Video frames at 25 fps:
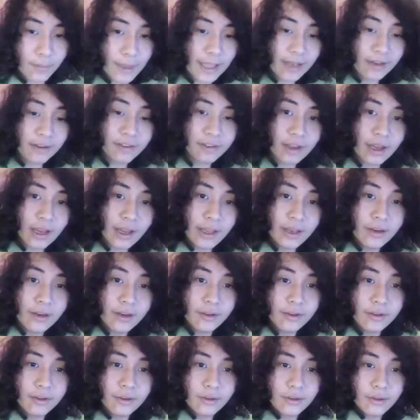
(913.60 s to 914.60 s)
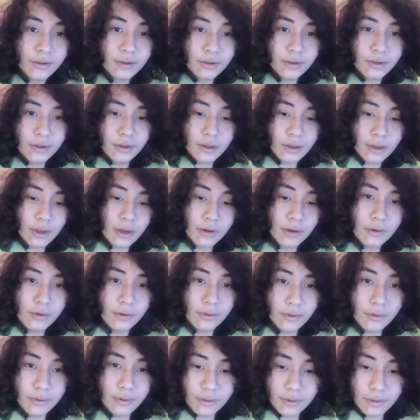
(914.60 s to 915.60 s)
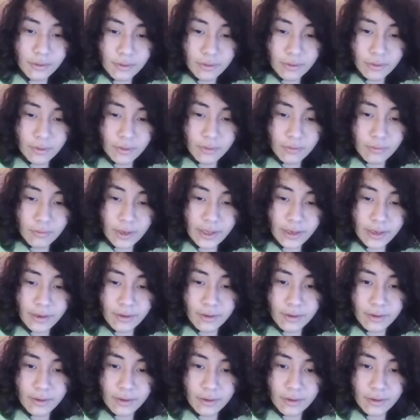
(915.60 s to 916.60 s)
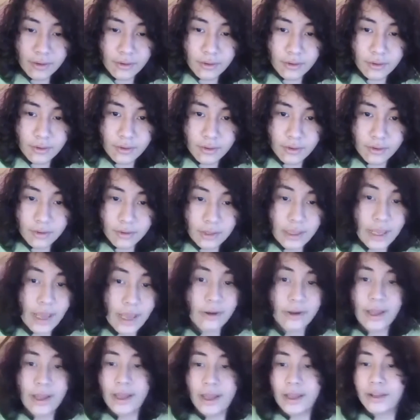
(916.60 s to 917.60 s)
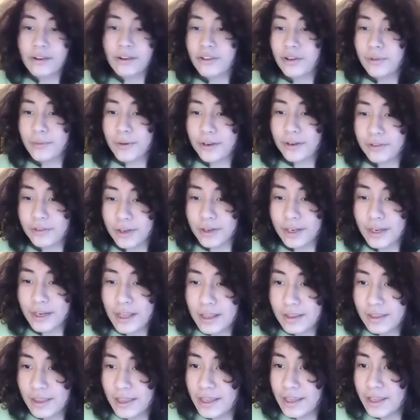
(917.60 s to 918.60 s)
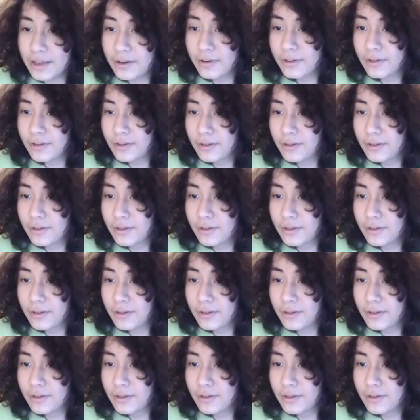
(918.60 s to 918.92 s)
Inside. Oh, wait. Yeah, okay, I can share my screen. Thank you.